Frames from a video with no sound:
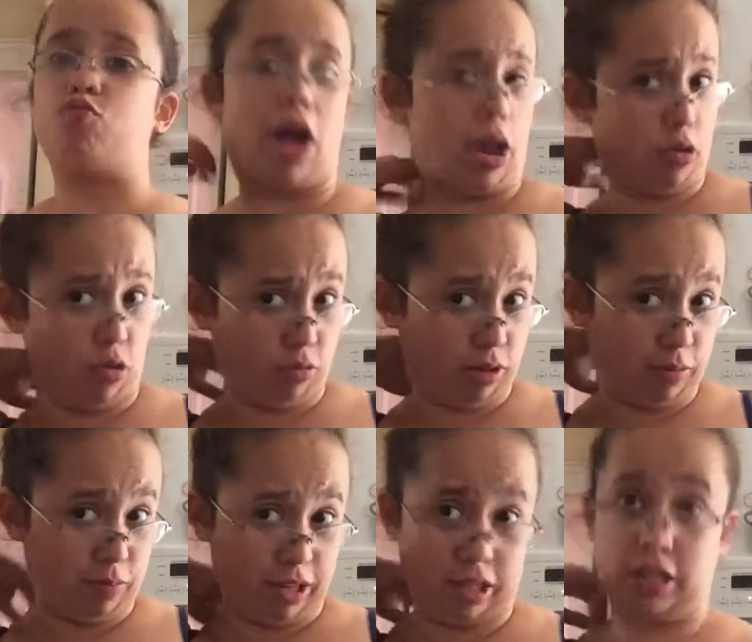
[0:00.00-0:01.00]
I don't know what I'm
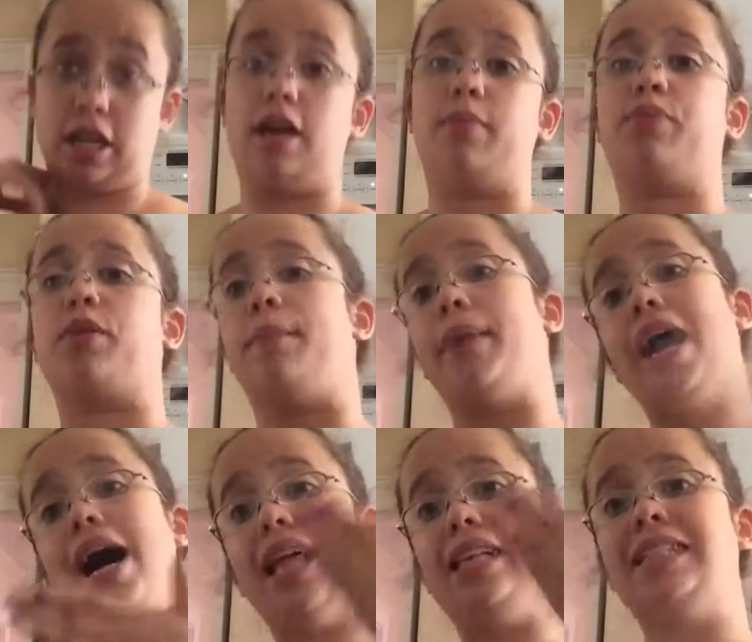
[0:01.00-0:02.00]
going to say,
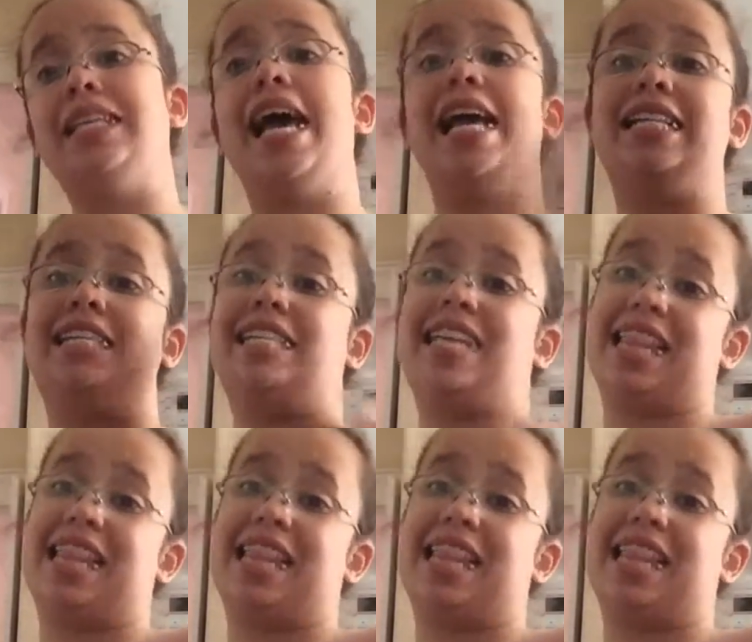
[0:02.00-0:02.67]
but see you